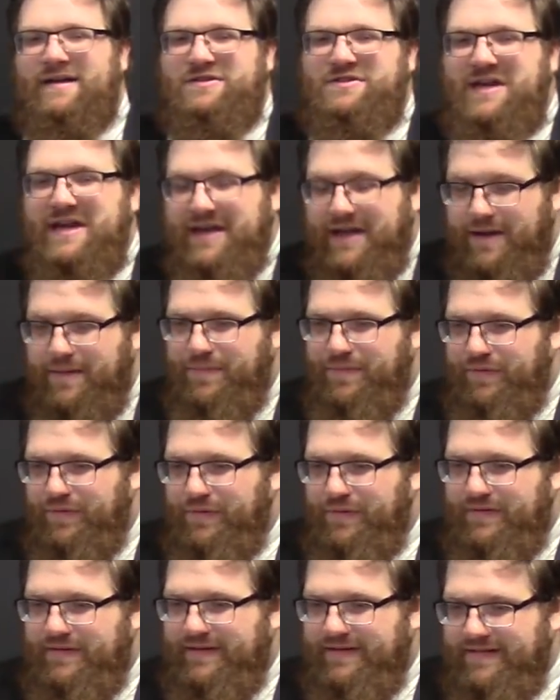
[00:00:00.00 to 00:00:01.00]
Jacob,
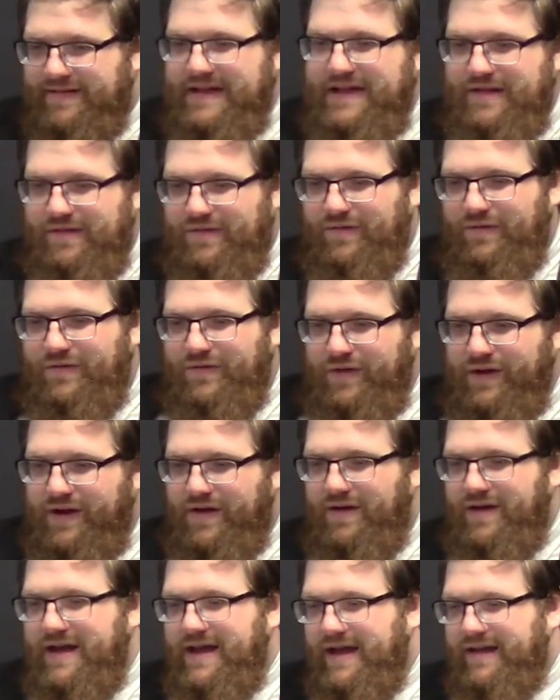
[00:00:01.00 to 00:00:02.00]
through deceit, through
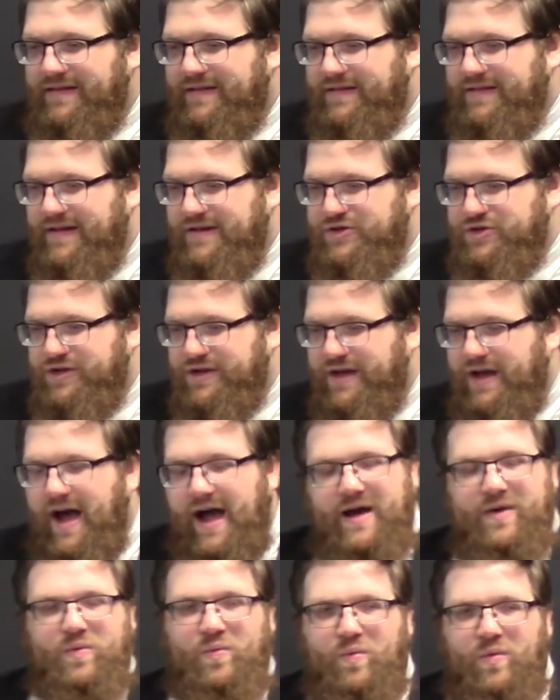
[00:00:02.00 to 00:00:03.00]
trickery, has essentially
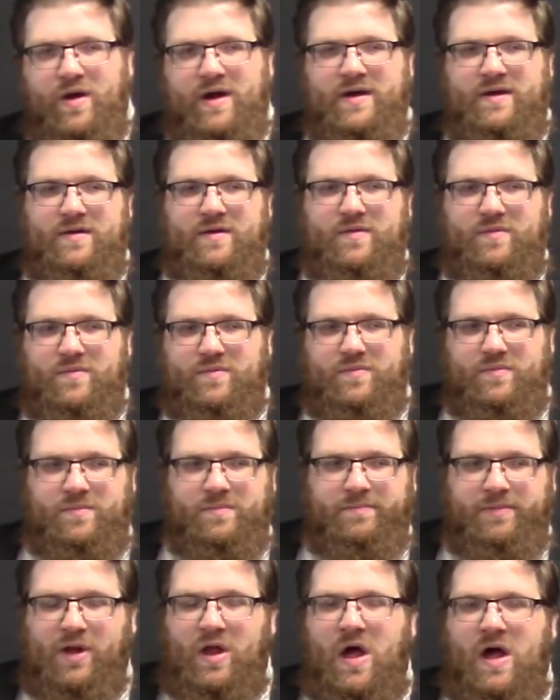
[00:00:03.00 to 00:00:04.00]
gotten what
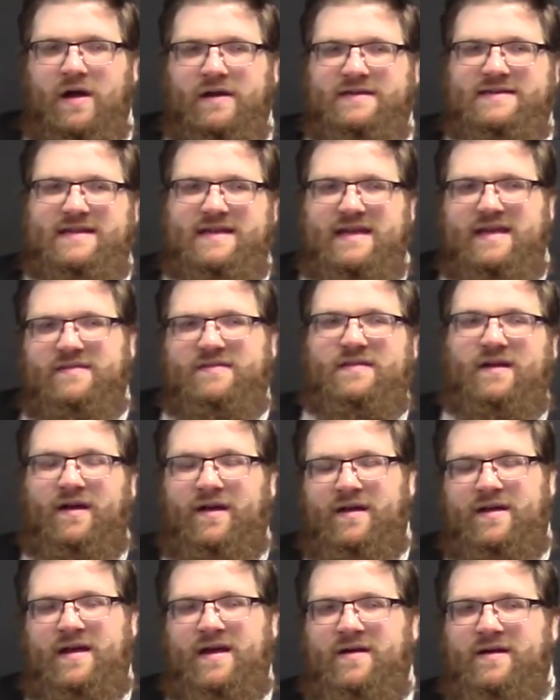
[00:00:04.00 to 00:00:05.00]
belonged to
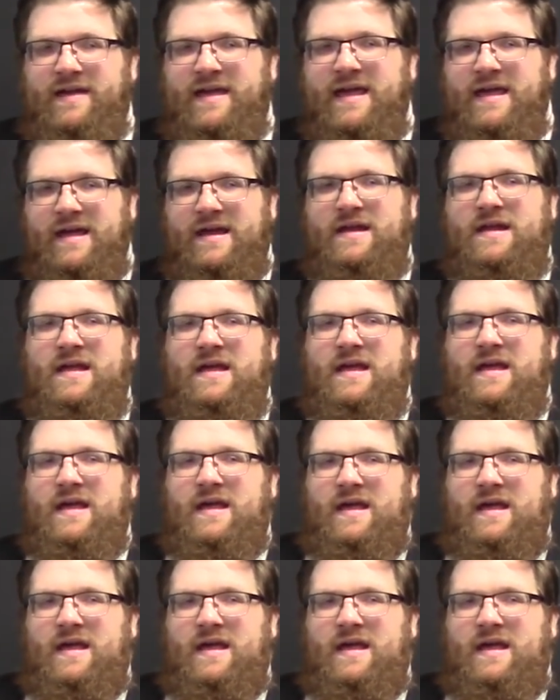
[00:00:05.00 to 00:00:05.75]
Esau. Now, again,